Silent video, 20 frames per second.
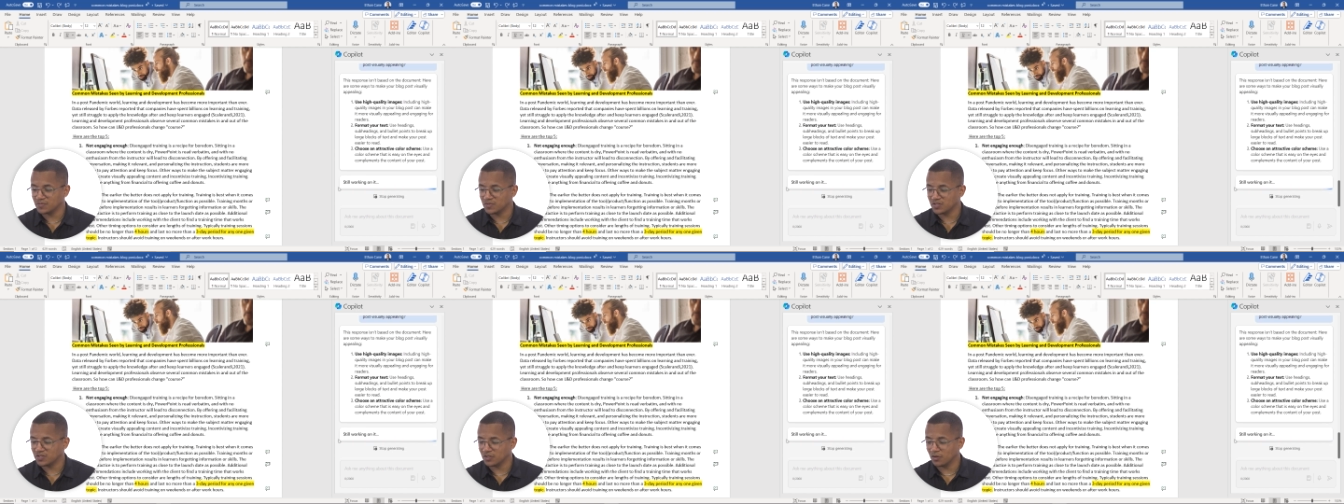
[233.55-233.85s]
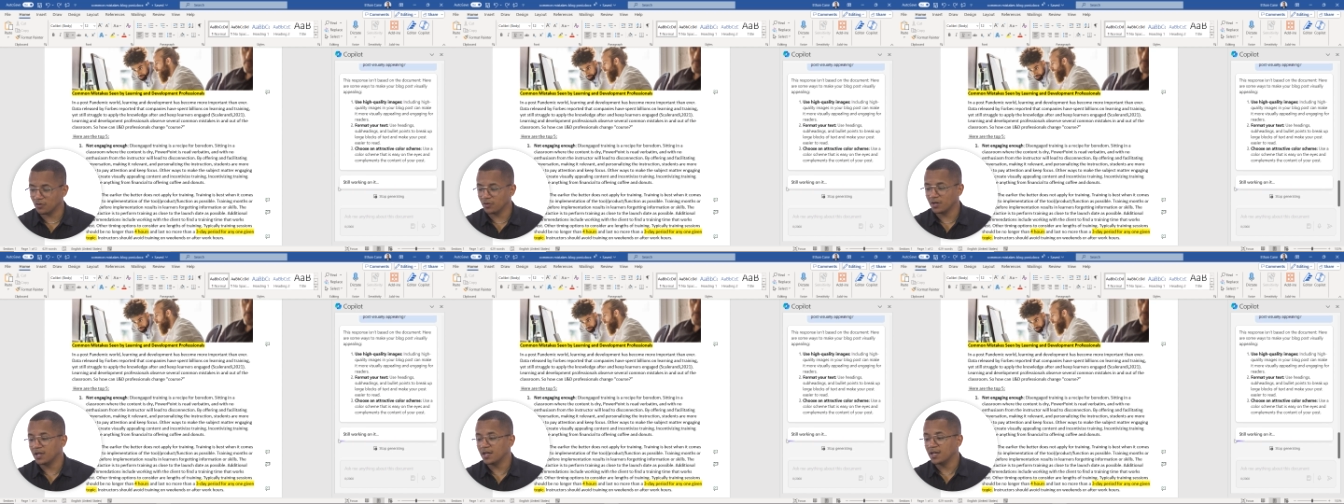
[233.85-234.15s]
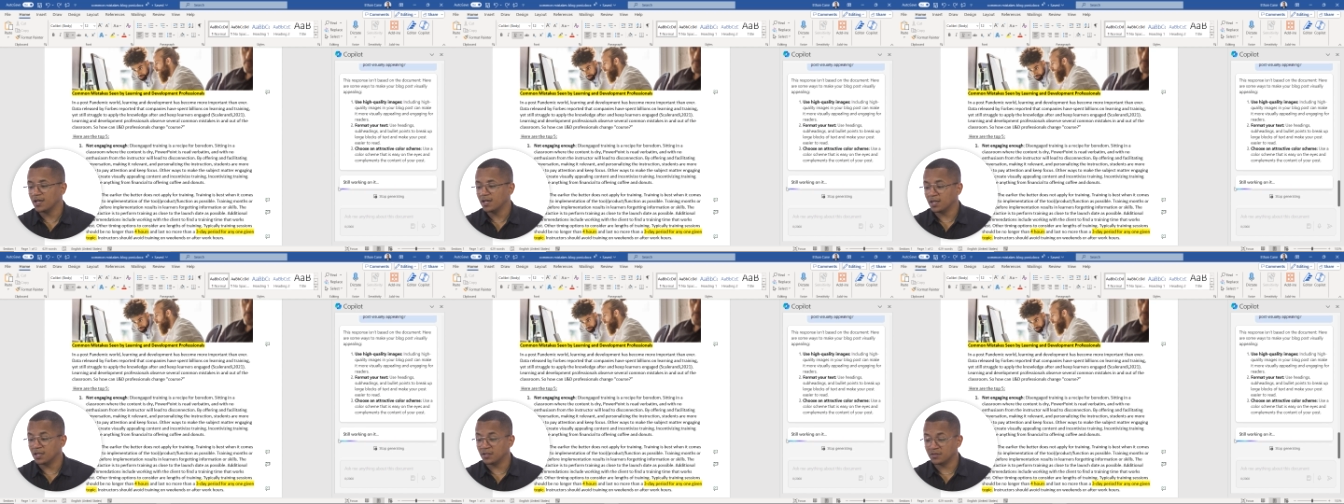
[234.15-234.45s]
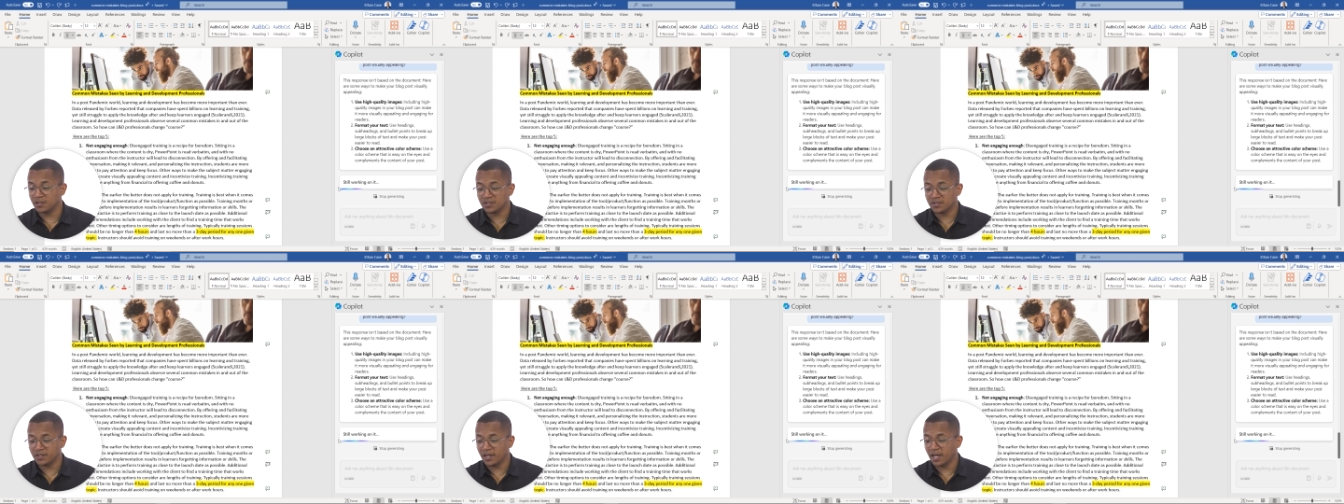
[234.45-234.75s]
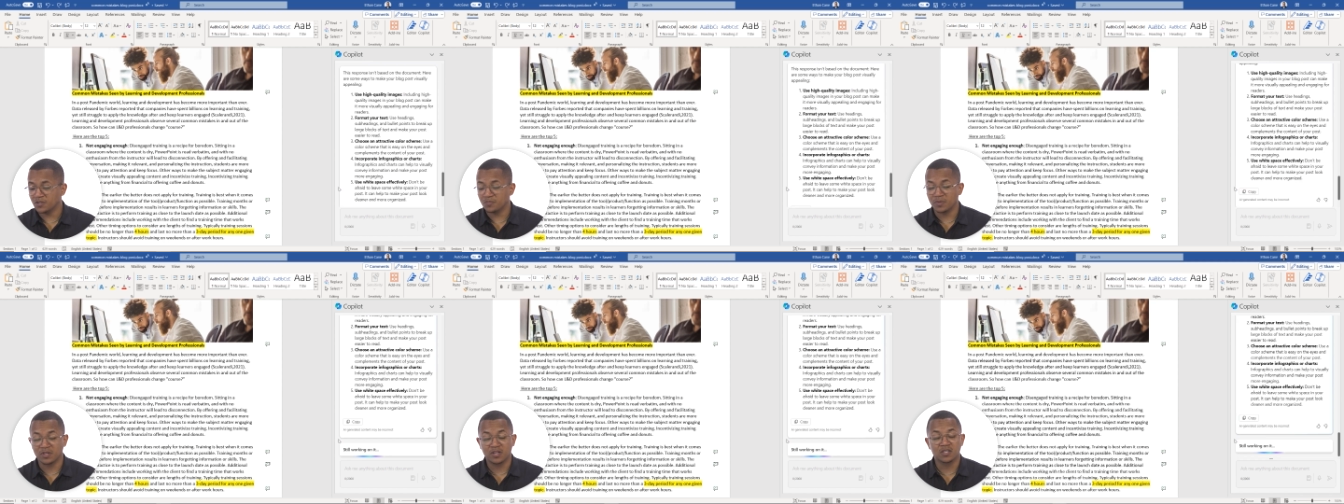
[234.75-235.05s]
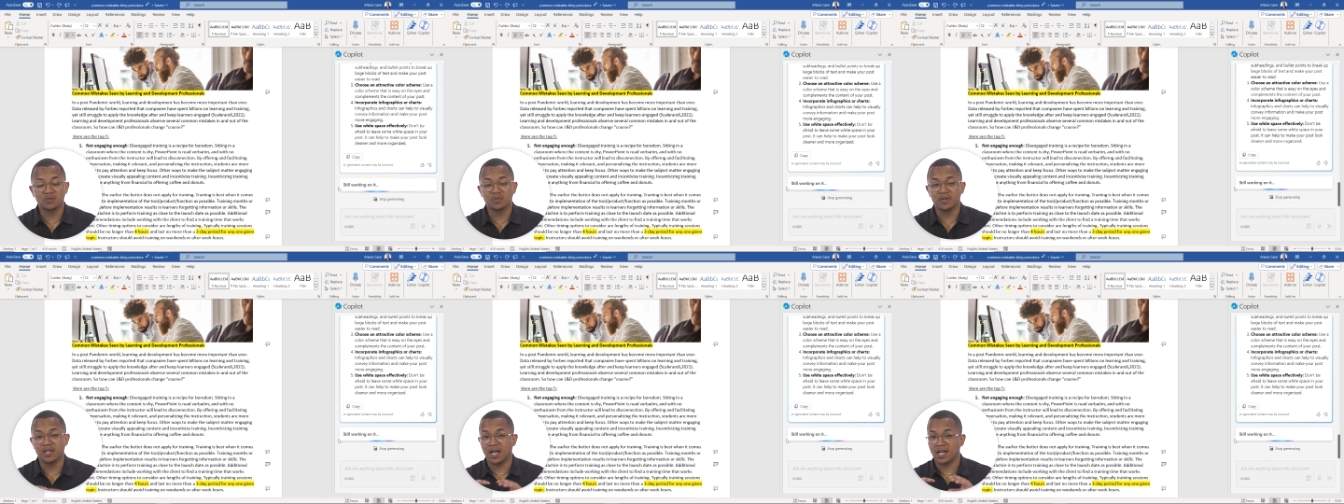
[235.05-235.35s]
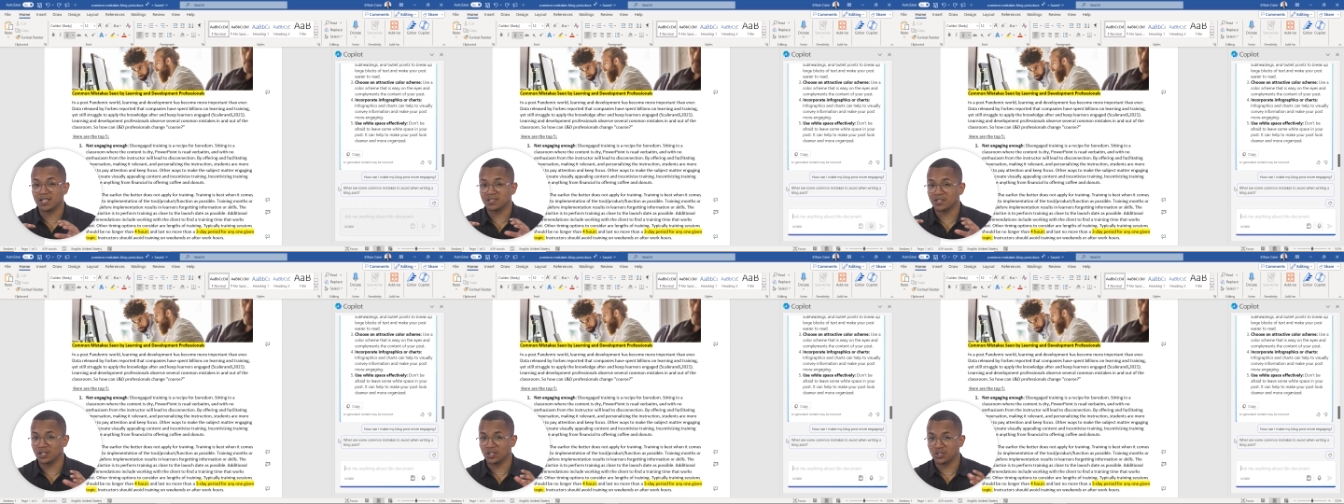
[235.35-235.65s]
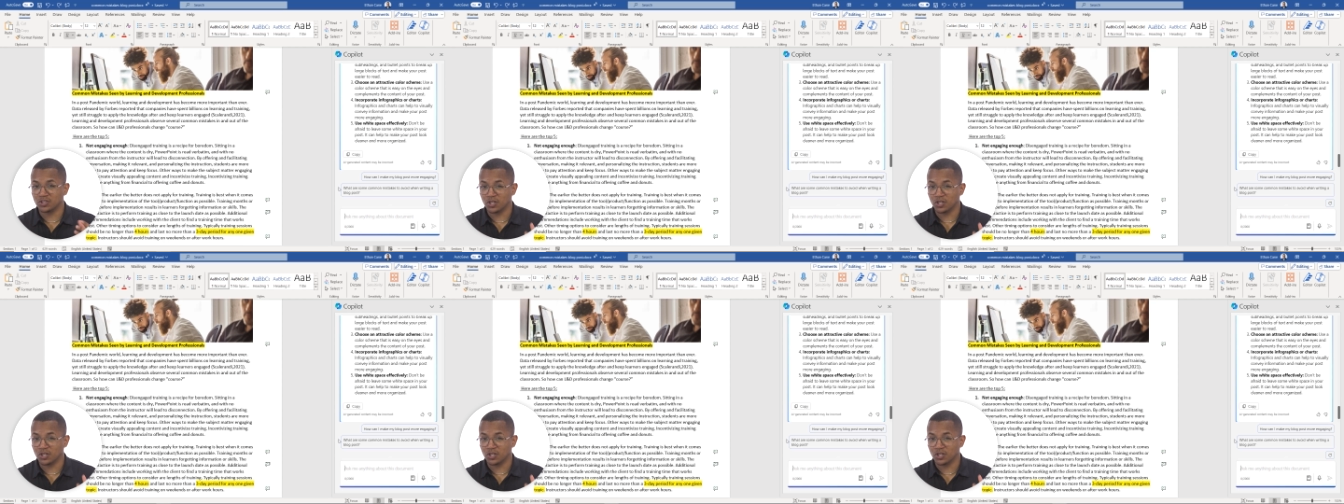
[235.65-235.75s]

So in this case, because we asked it a